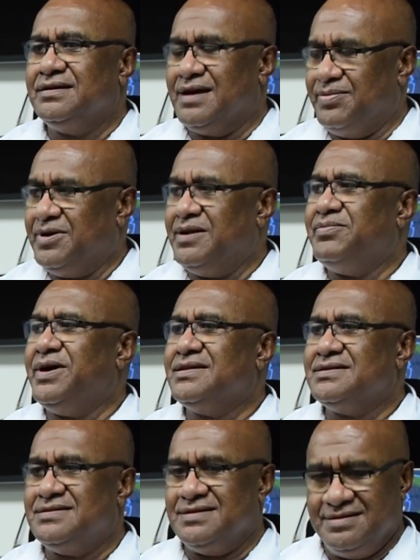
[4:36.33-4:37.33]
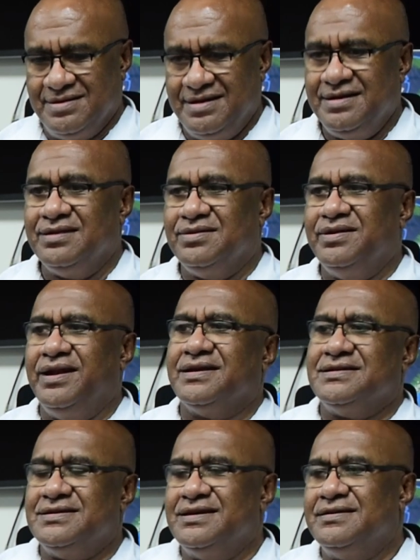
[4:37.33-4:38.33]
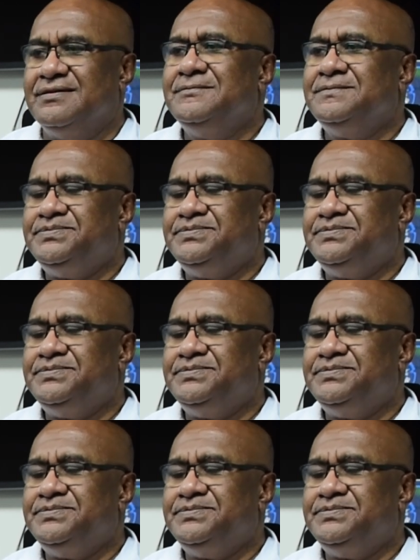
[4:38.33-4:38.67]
couple of months, you know, and into next year.